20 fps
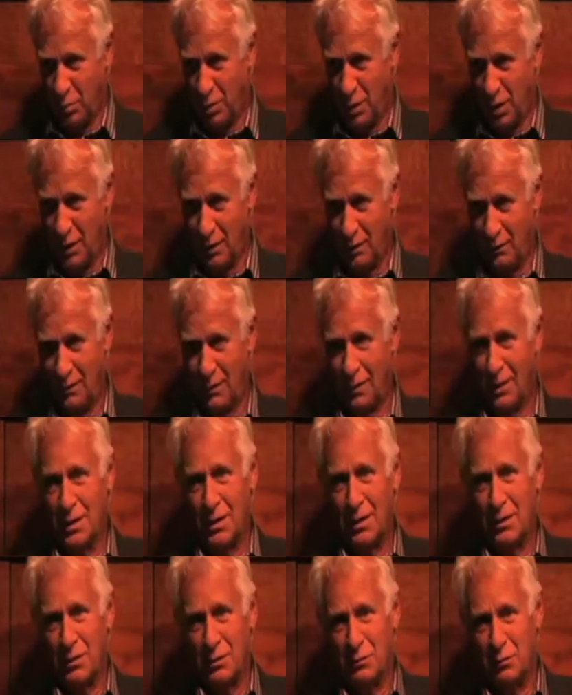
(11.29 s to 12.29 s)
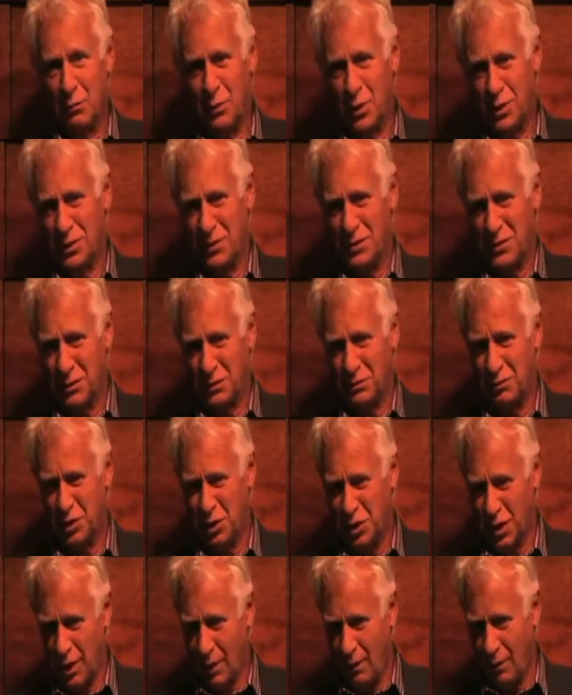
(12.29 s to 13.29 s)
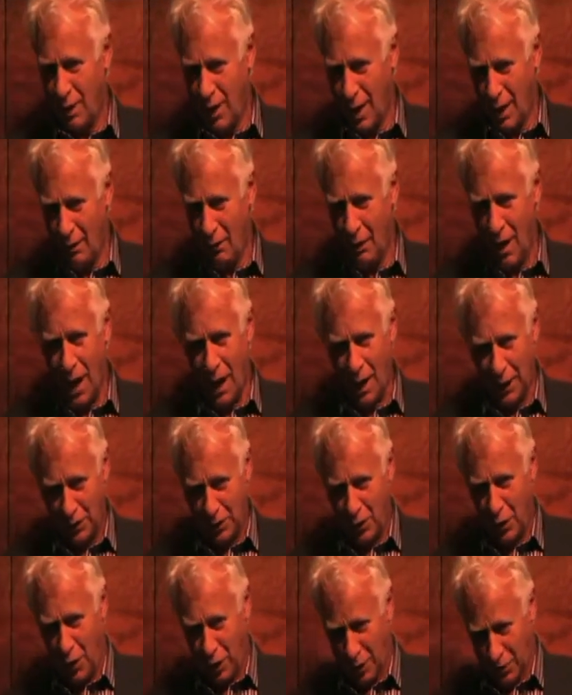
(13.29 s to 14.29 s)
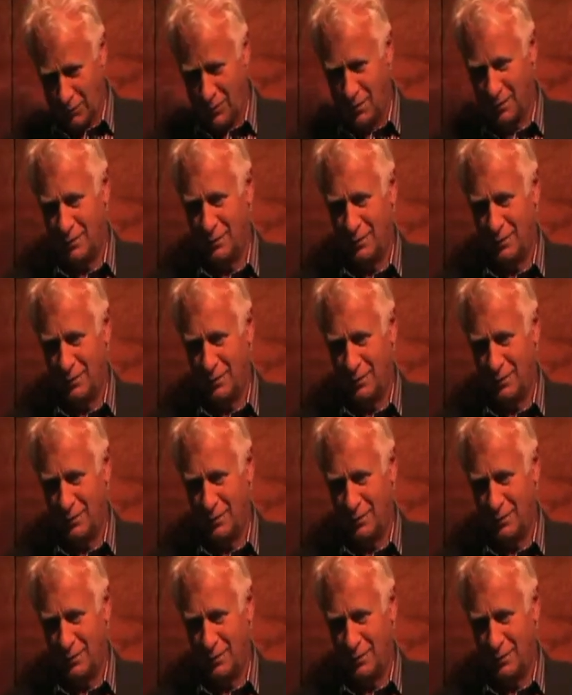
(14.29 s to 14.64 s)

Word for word: but I want to sort of share how I got